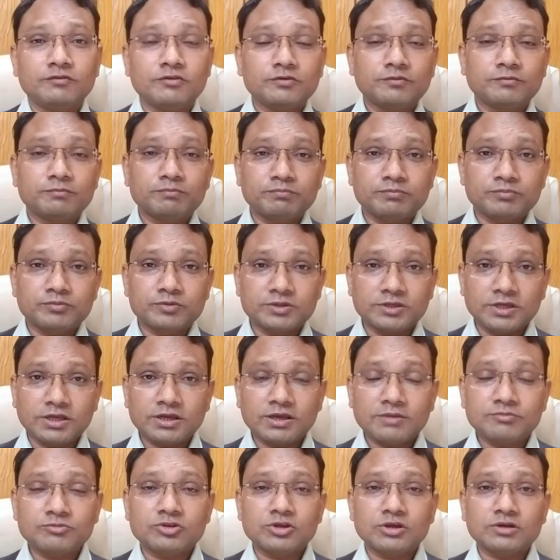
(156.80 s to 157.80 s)
you
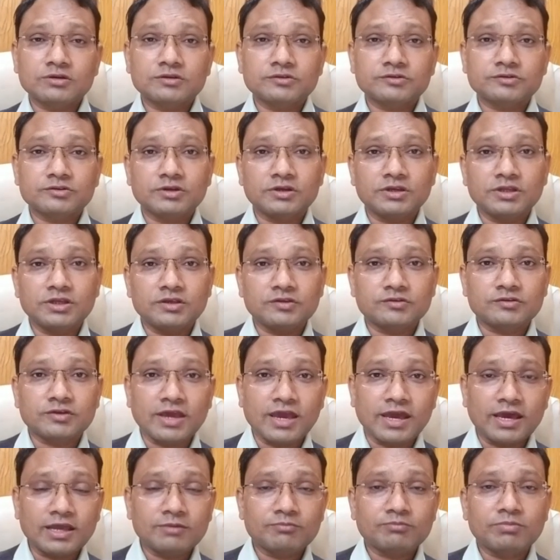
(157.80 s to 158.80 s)
take up general studies
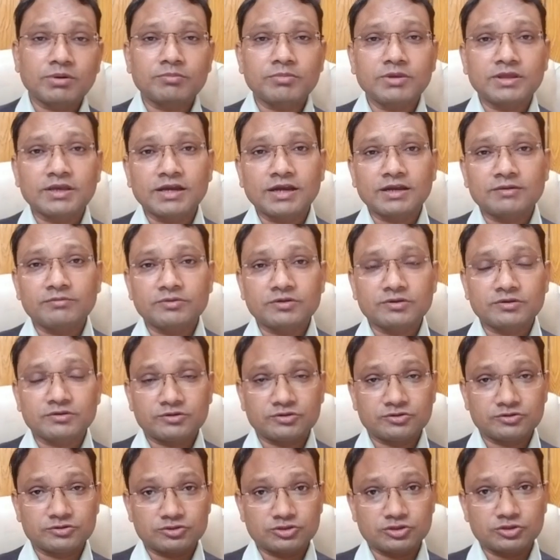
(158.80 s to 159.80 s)
and public
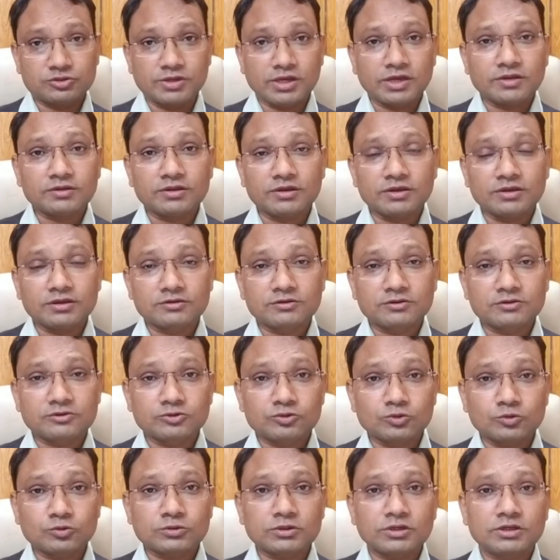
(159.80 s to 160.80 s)
administration together, the
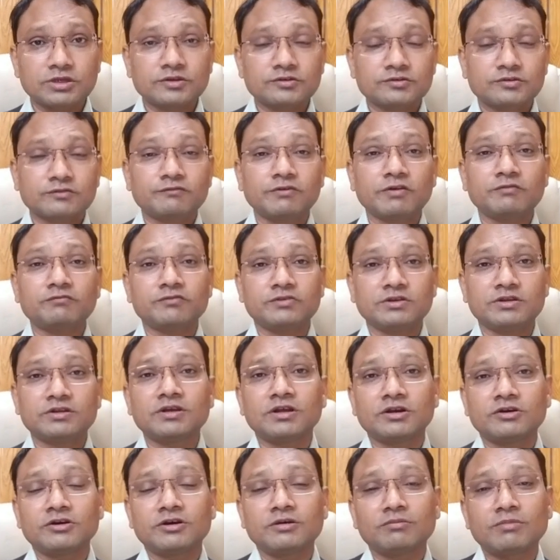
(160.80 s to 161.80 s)
total is
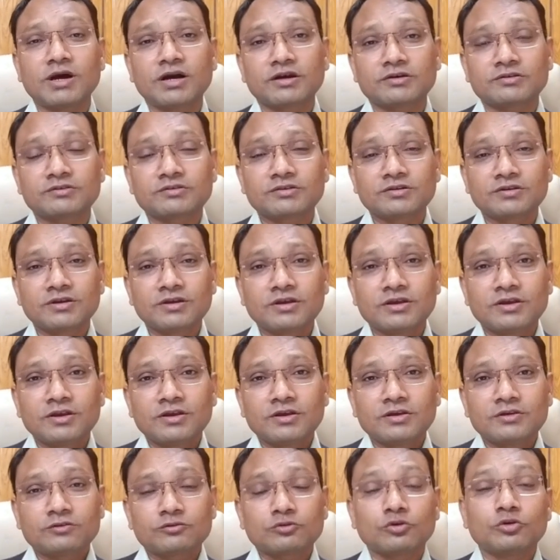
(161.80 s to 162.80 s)
1500 marks.
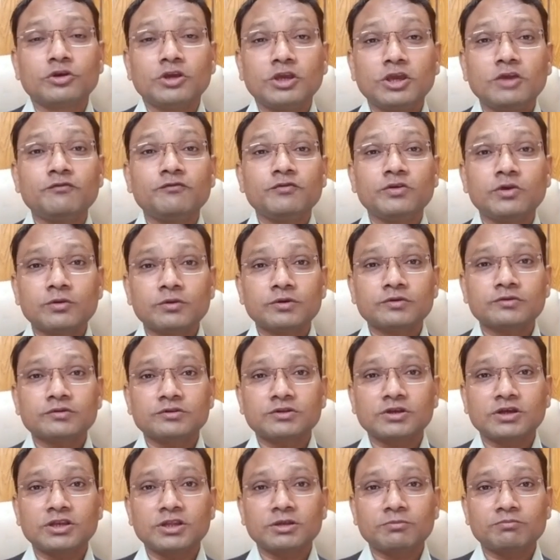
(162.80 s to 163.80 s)
So if you are
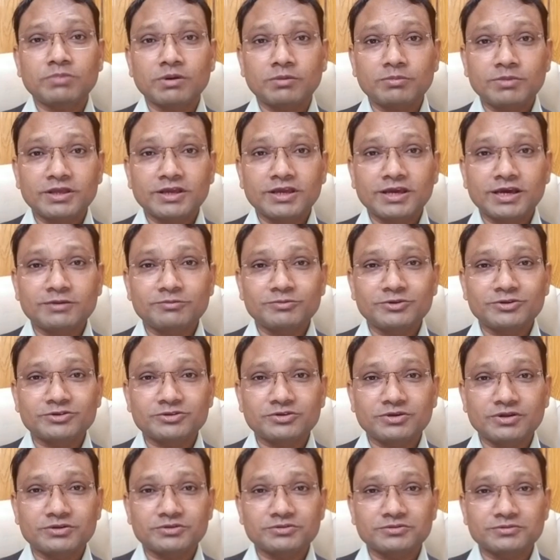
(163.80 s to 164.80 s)
studying public
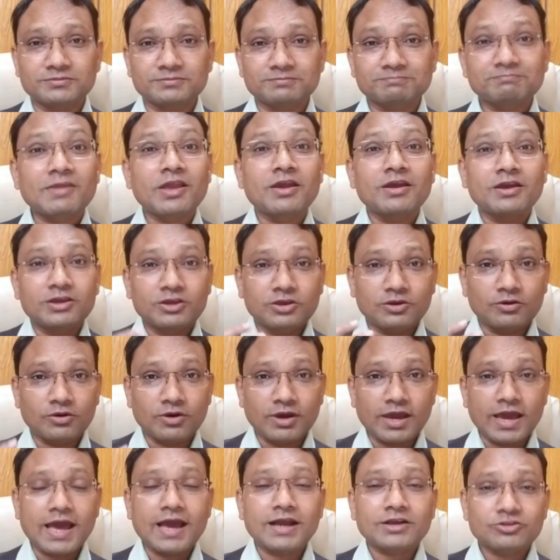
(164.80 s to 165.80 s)
administration,
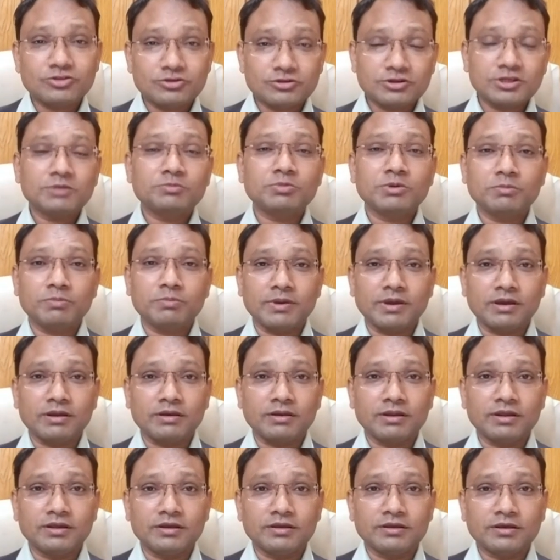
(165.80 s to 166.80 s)
you're actually
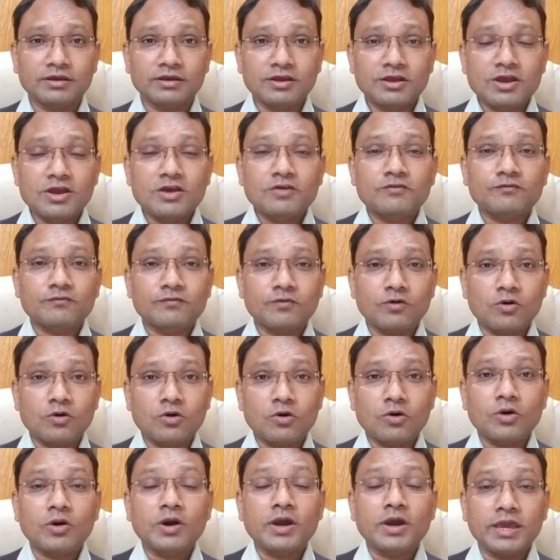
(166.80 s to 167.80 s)
preparing
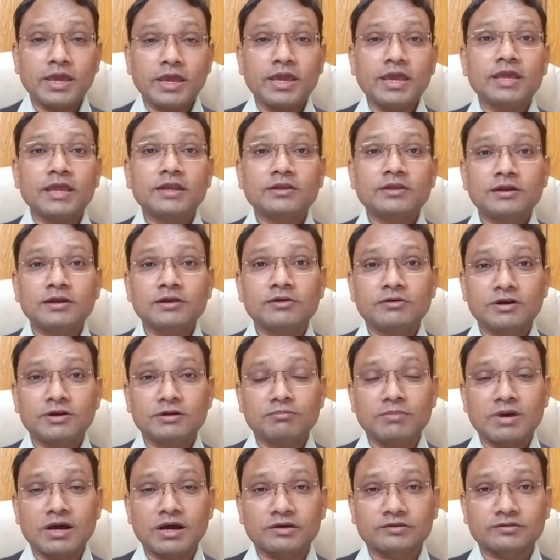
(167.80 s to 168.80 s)
for
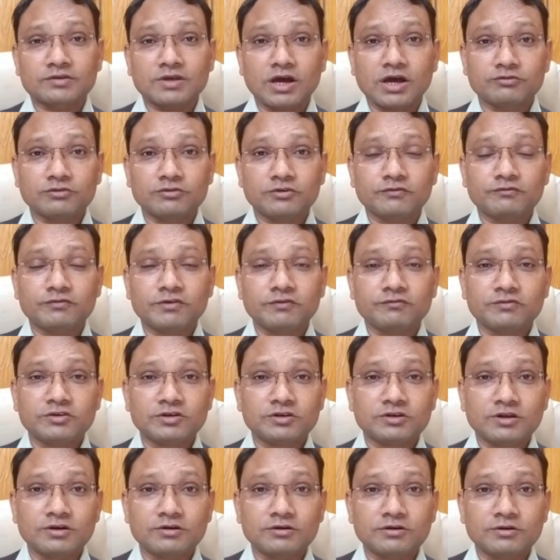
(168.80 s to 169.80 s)
800 marks out of
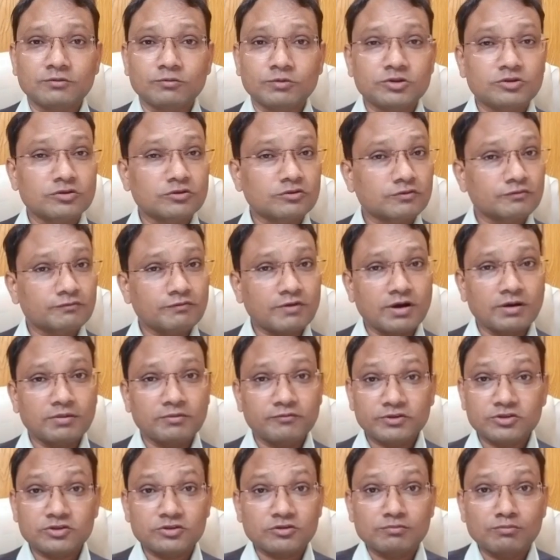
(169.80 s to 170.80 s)
1500, which
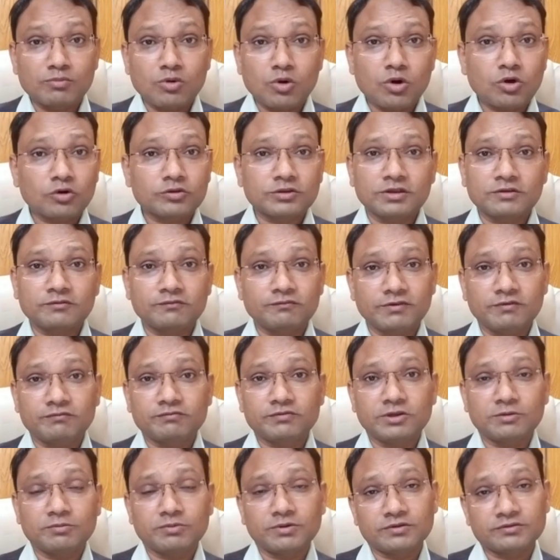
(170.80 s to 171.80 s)
is more than
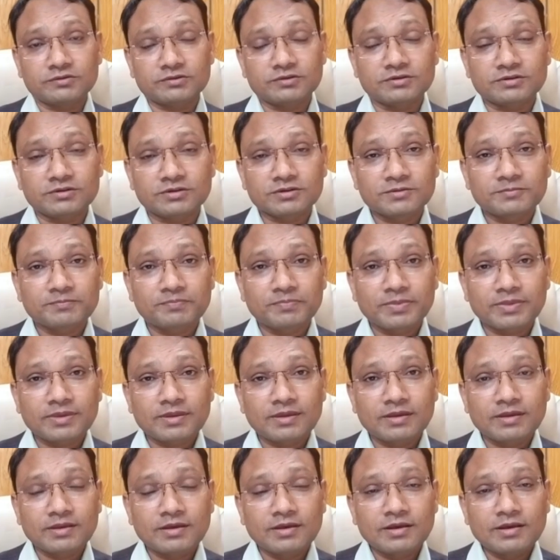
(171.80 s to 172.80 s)

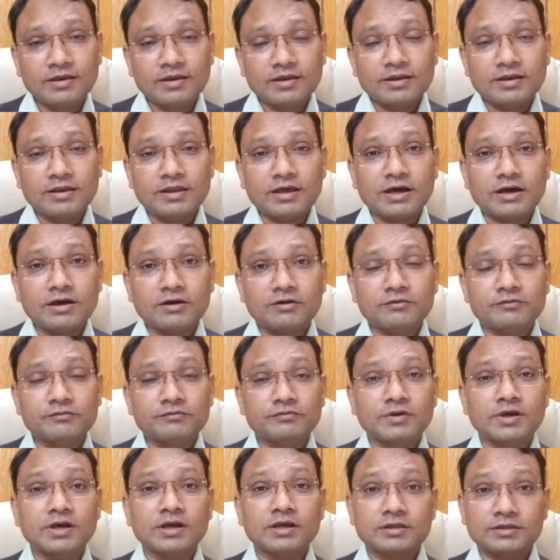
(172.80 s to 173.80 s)
50%. Now
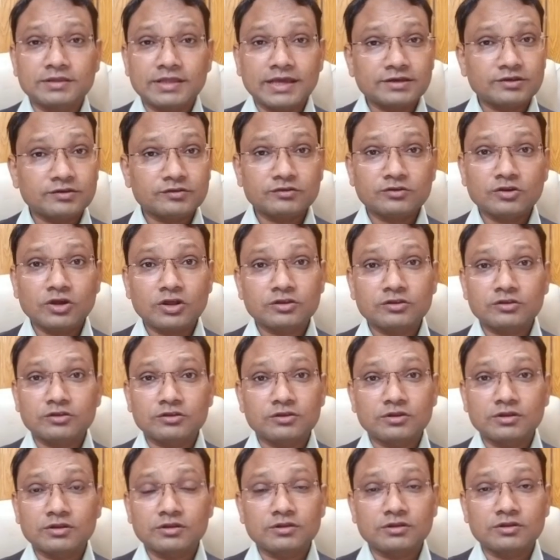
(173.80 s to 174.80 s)
that is
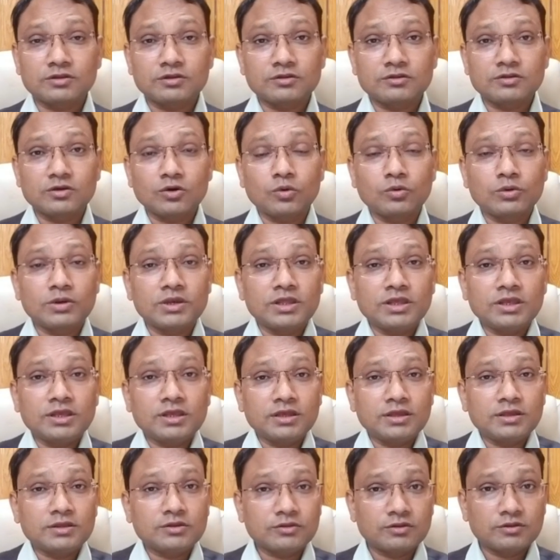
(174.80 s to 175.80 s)
not the
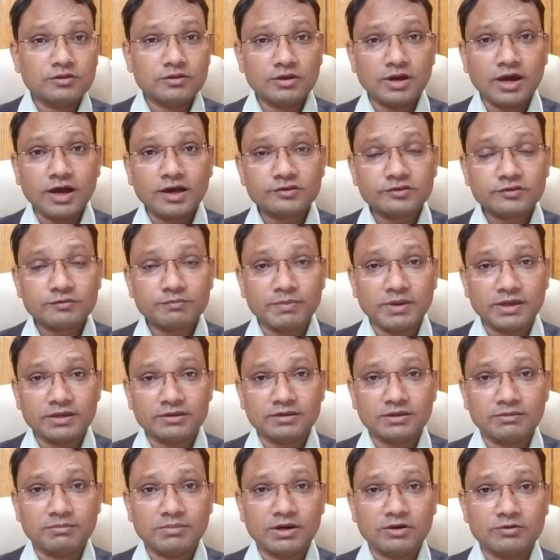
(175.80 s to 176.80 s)
only
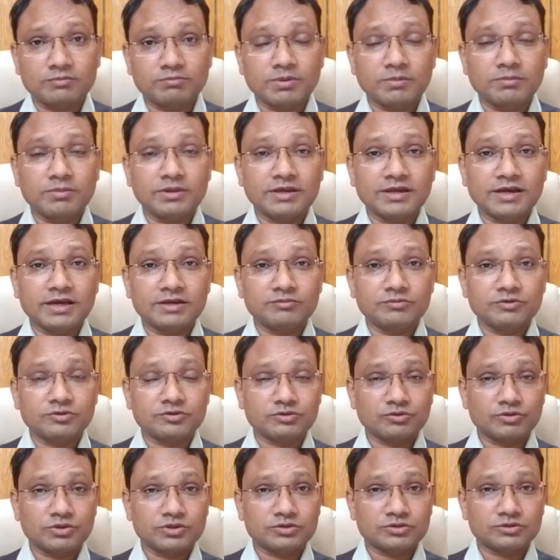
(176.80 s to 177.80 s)
aspect about public
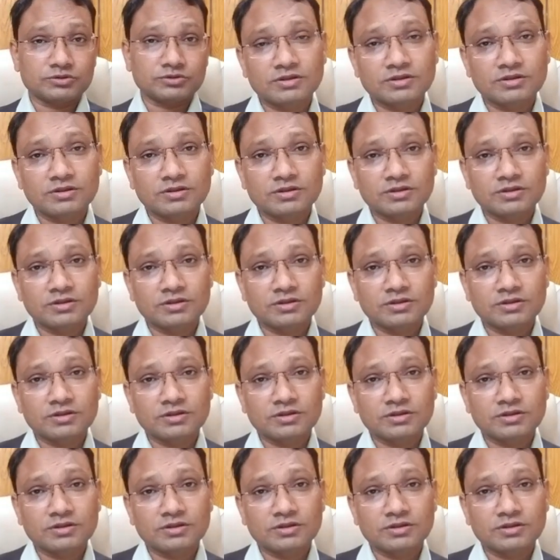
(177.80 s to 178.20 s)
administration.